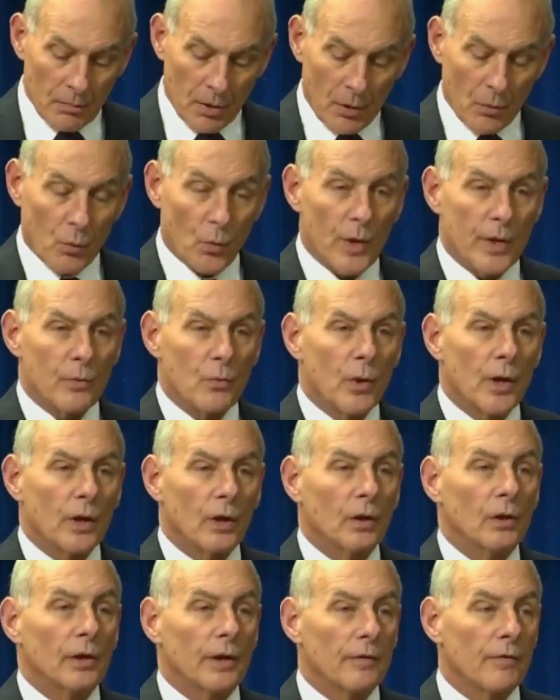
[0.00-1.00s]
but we
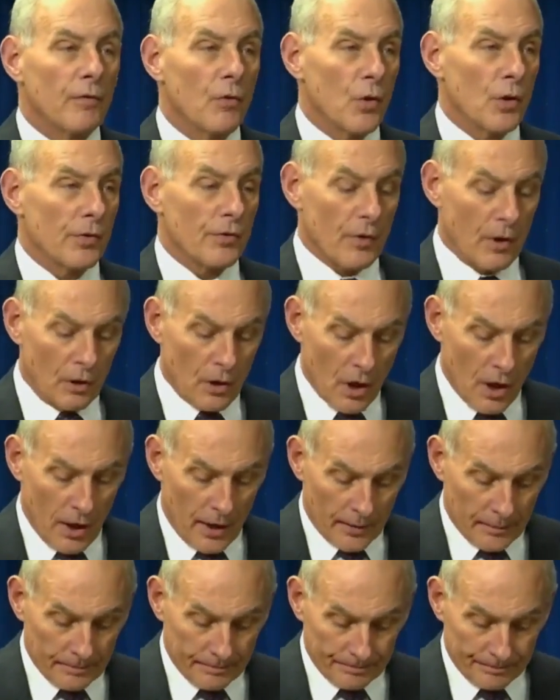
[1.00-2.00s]
will enforce the
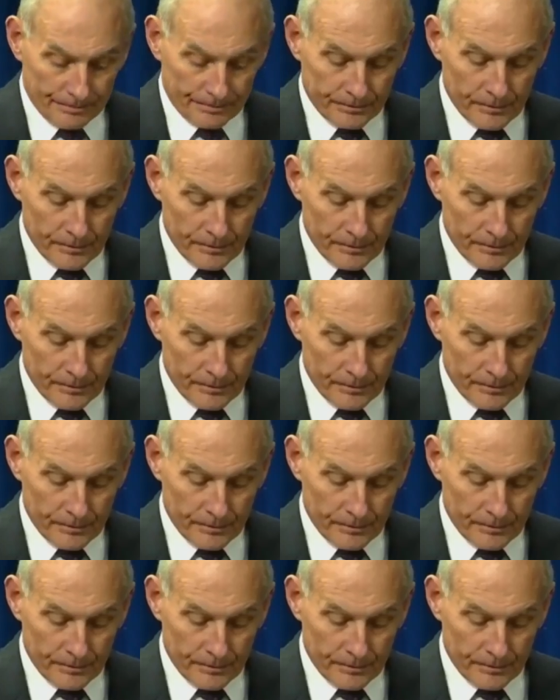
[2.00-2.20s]
law.